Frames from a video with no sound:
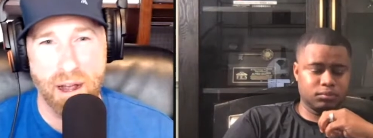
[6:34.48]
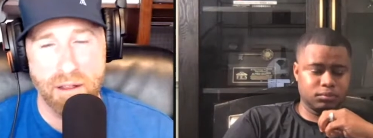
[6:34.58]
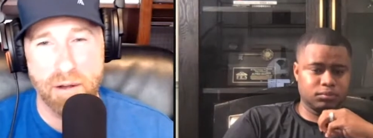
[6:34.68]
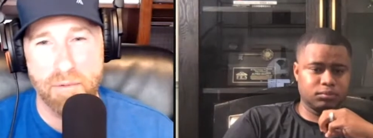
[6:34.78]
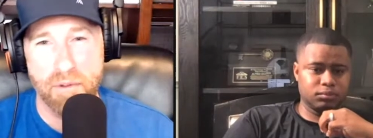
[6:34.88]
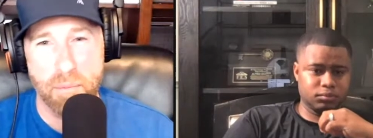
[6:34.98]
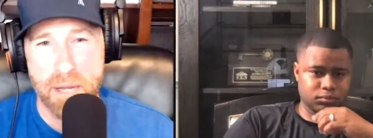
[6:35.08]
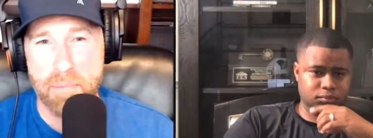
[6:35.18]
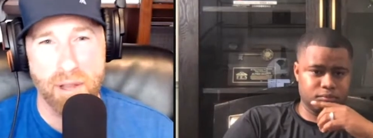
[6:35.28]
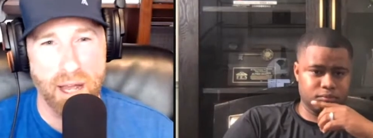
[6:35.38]
Speaker 1: are there for
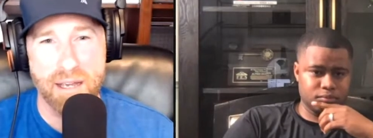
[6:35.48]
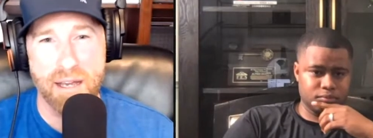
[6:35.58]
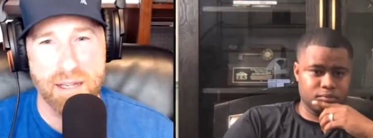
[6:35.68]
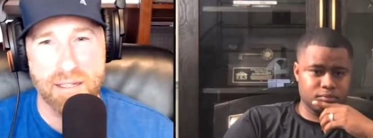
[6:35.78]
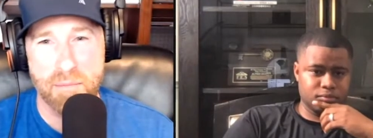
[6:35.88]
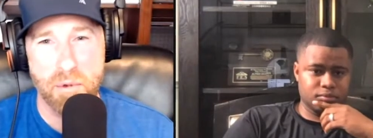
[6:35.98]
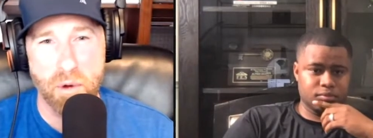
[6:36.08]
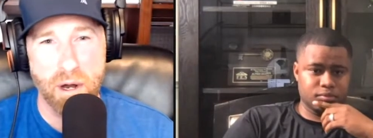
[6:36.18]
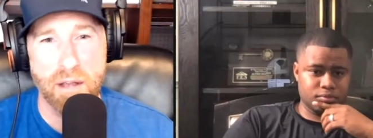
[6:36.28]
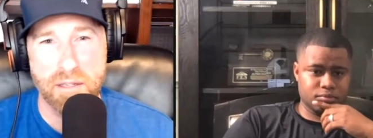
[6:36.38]
people like us i mean
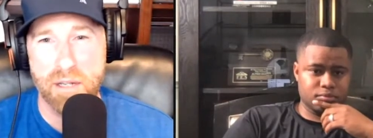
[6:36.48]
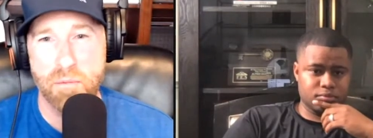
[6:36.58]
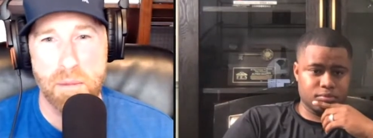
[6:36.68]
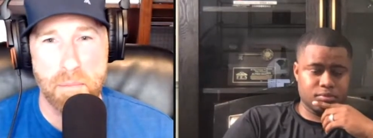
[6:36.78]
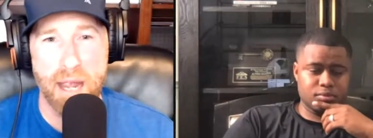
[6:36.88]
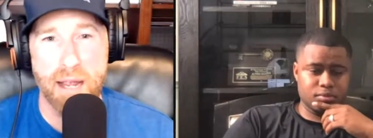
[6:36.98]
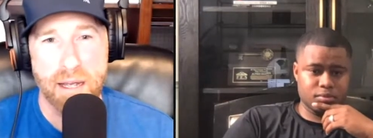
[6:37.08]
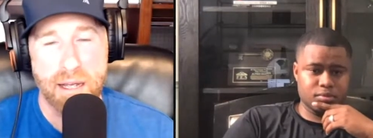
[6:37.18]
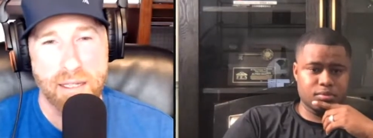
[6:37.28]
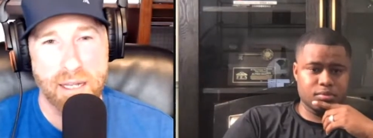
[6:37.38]
where else can we
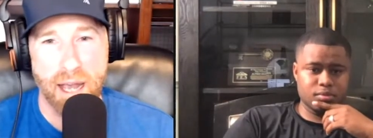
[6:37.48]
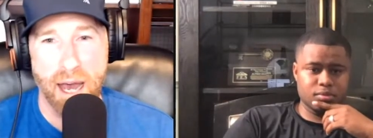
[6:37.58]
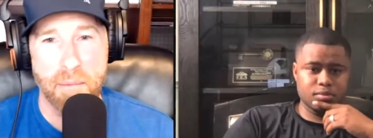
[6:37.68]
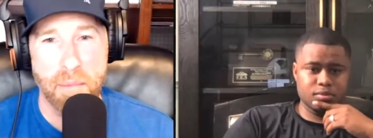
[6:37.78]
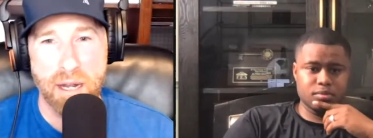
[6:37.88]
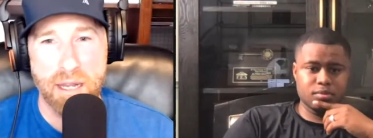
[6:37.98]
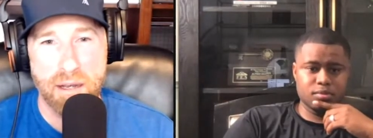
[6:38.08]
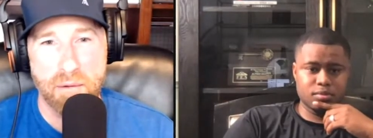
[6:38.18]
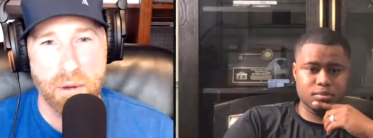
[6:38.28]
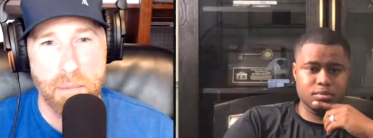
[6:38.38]
make the kind of
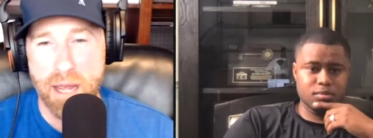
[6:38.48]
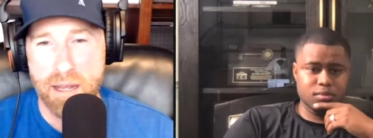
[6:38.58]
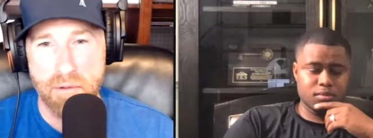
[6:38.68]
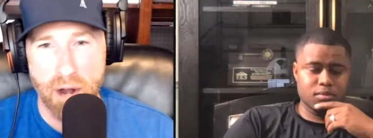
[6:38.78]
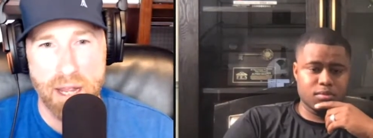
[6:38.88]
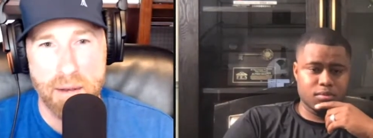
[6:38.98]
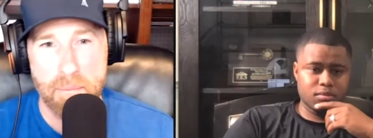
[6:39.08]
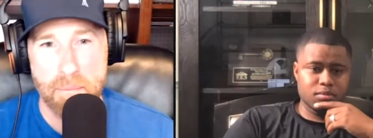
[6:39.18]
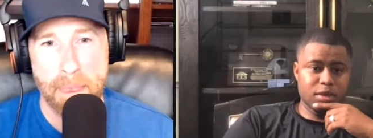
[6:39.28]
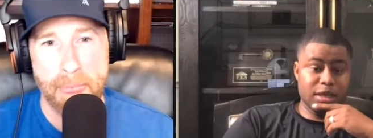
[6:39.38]
money we're making right
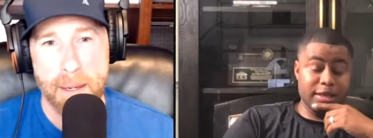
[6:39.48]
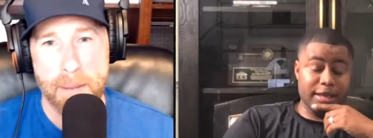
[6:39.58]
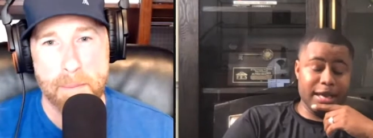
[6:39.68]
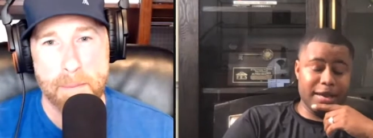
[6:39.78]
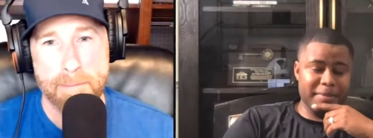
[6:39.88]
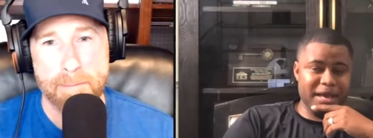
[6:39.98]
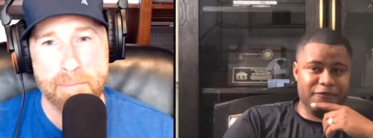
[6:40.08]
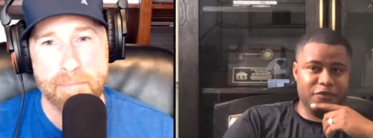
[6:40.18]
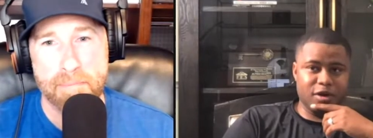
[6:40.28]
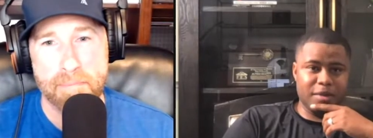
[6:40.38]
Speaker 2: yeah
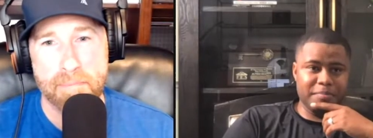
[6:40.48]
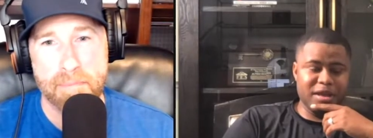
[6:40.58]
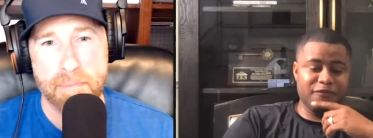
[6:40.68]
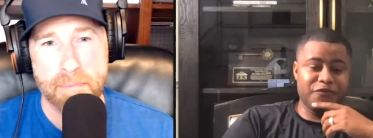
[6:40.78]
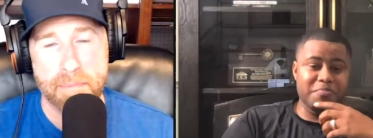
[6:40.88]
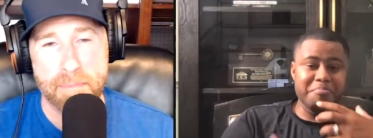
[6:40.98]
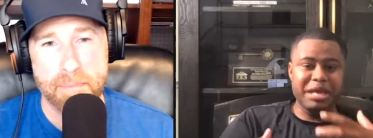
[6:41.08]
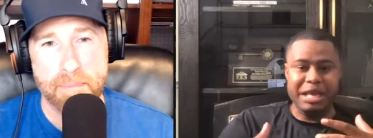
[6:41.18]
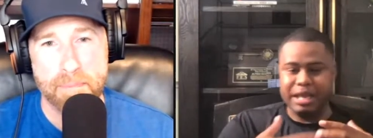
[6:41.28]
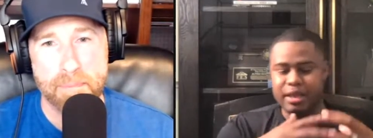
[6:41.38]
man for i mean for
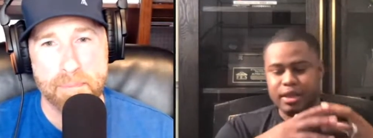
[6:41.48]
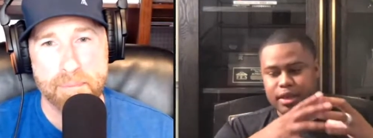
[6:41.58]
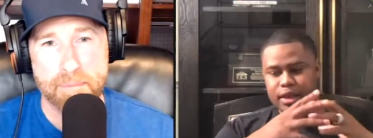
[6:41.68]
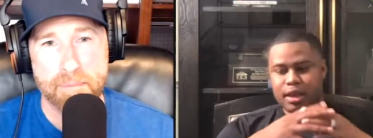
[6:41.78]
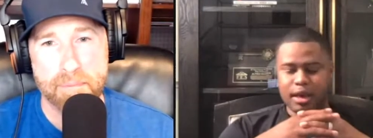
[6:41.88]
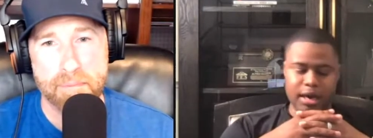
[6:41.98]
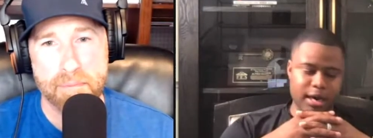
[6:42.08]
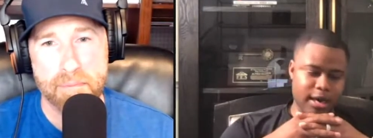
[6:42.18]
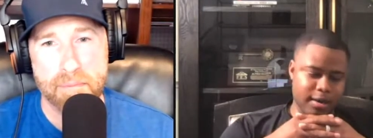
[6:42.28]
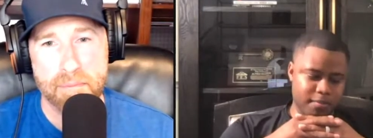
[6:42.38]
me
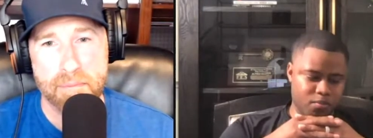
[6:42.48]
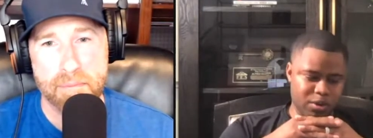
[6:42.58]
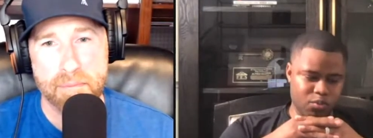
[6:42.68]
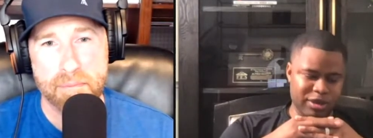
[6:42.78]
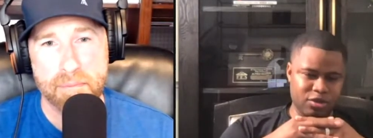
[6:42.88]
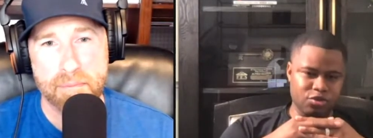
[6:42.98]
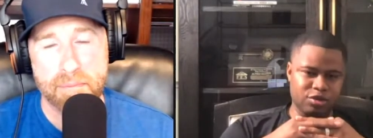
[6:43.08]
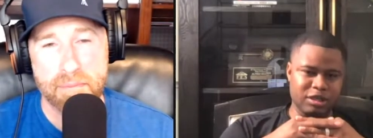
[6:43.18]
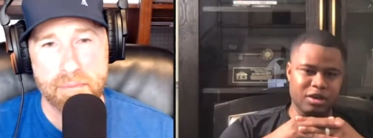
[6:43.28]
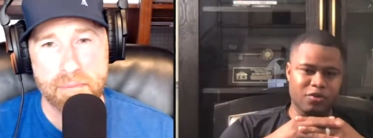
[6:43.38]
uh, when you
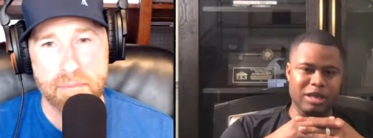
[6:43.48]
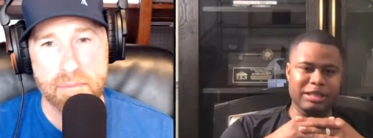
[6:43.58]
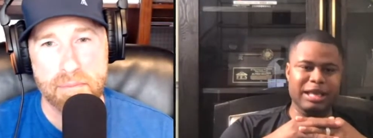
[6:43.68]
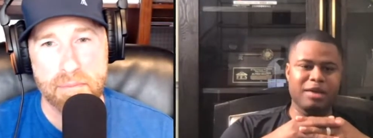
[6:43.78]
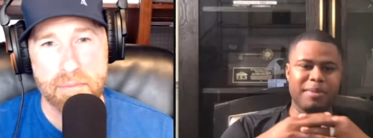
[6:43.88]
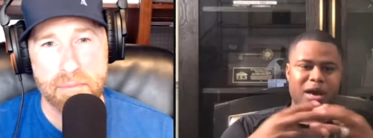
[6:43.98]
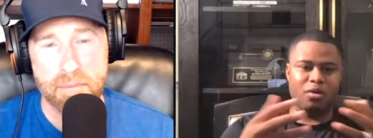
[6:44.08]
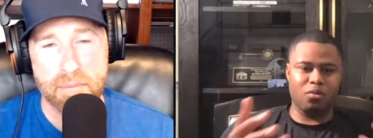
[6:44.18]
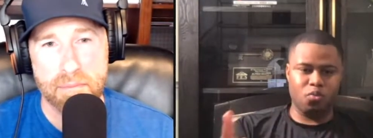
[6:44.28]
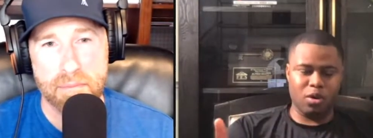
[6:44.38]
see the great thing
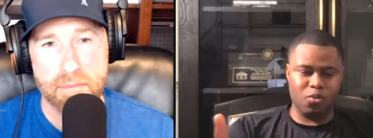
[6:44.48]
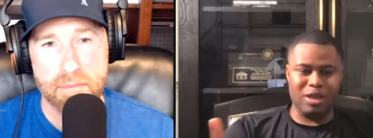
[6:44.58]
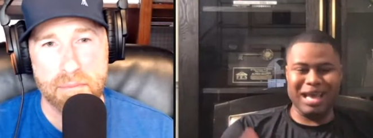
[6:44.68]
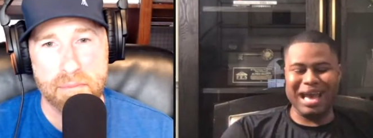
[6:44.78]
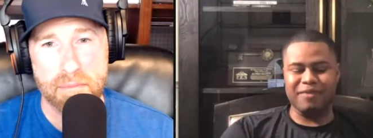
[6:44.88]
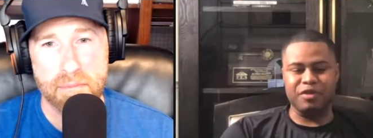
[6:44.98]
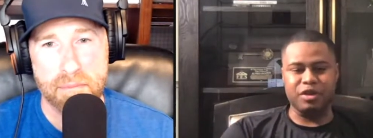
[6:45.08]
about what we have